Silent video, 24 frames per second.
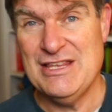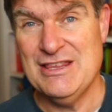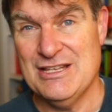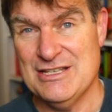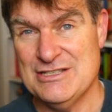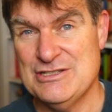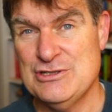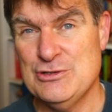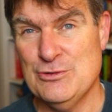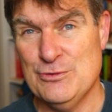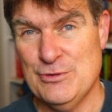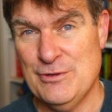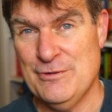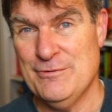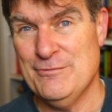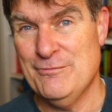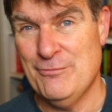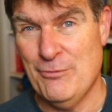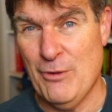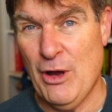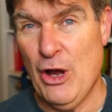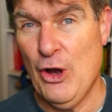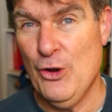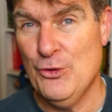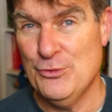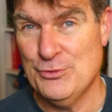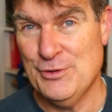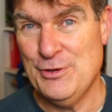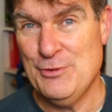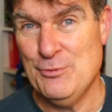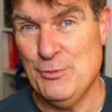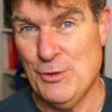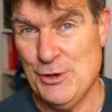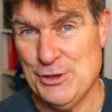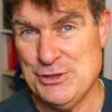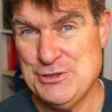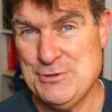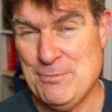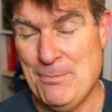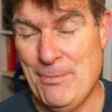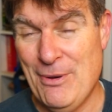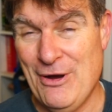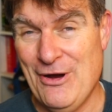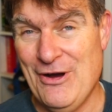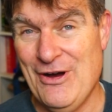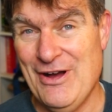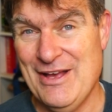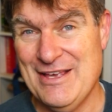the sort of Only Watch
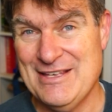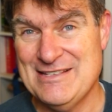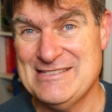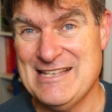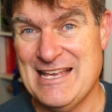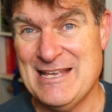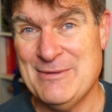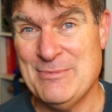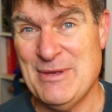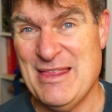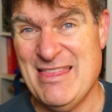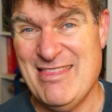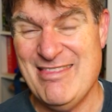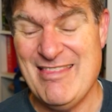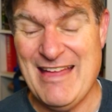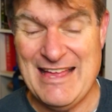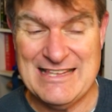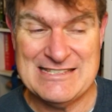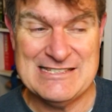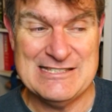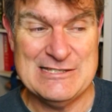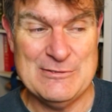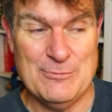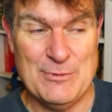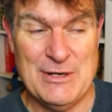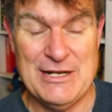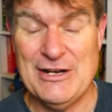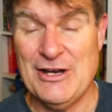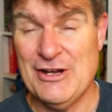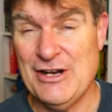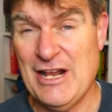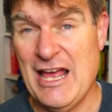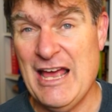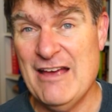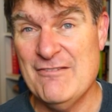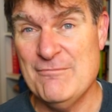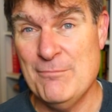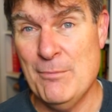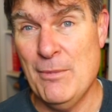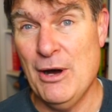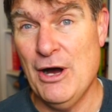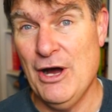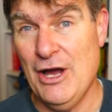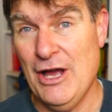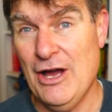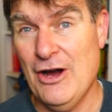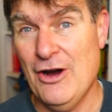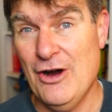buying segment, that's the one I'd have
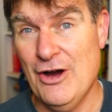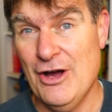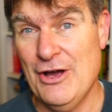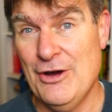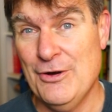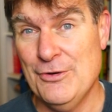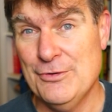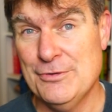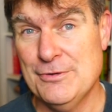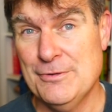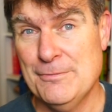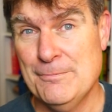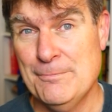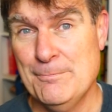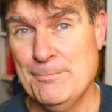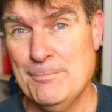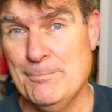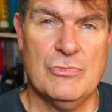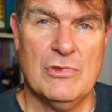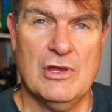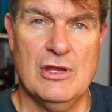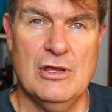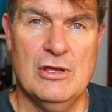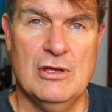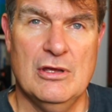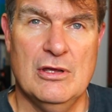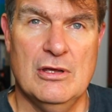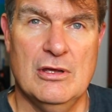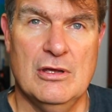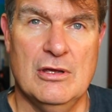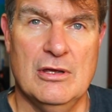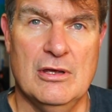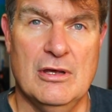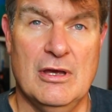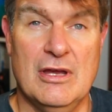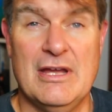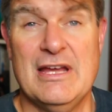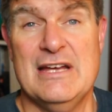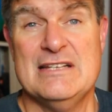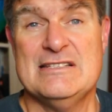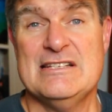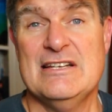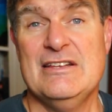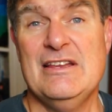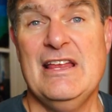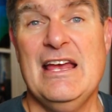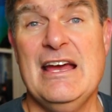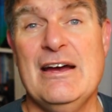my eye on. Okay,
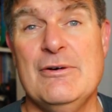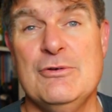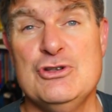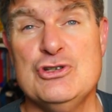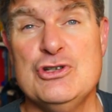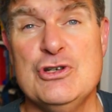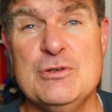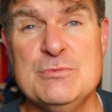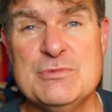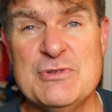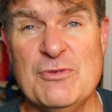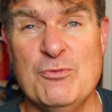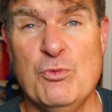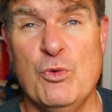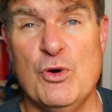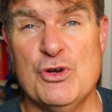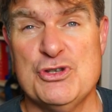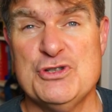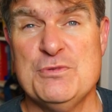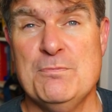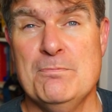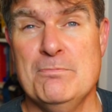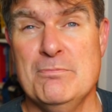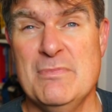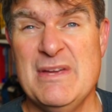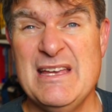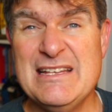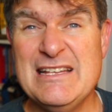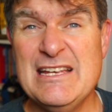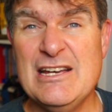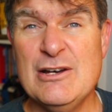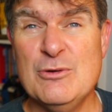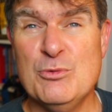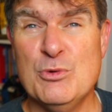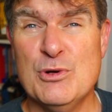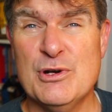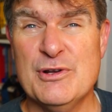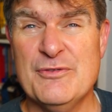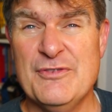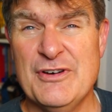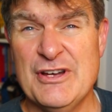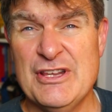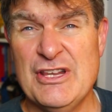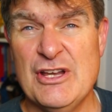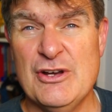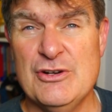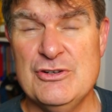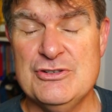so now in terms of watch media, what have I
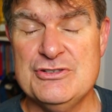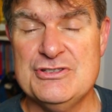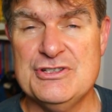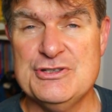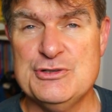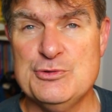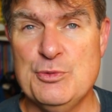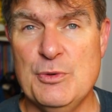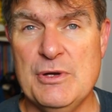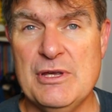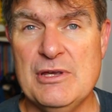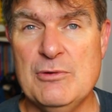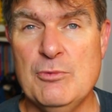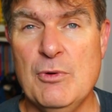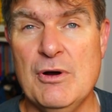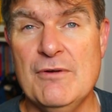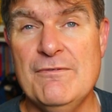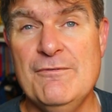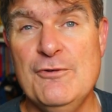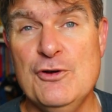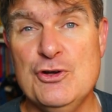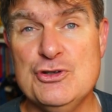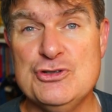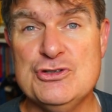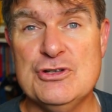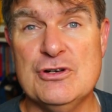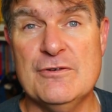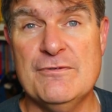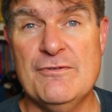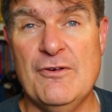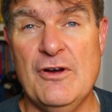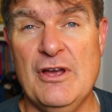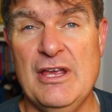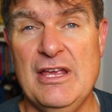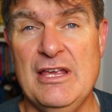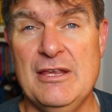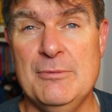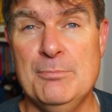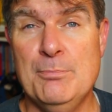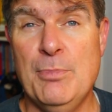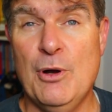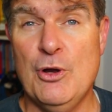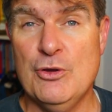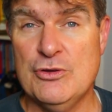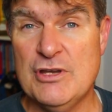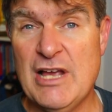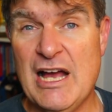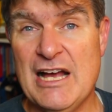noticed this week? Well, first off, in
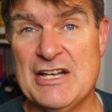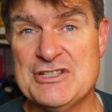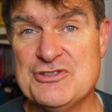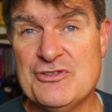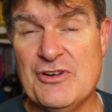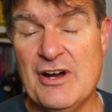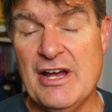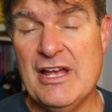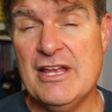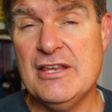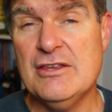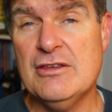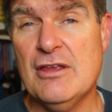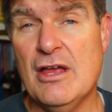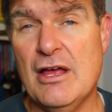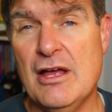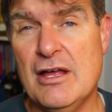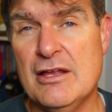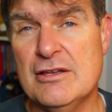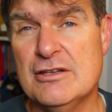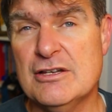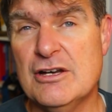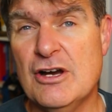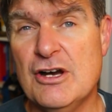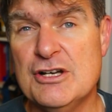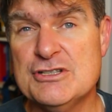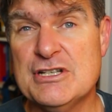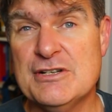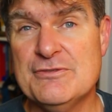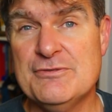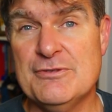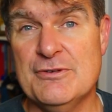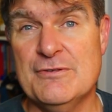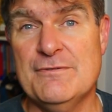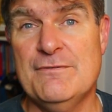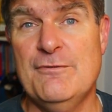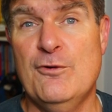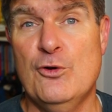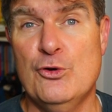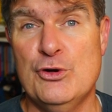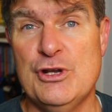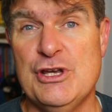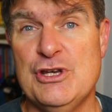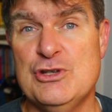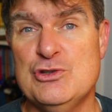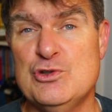podcast land, the guys over at 40 and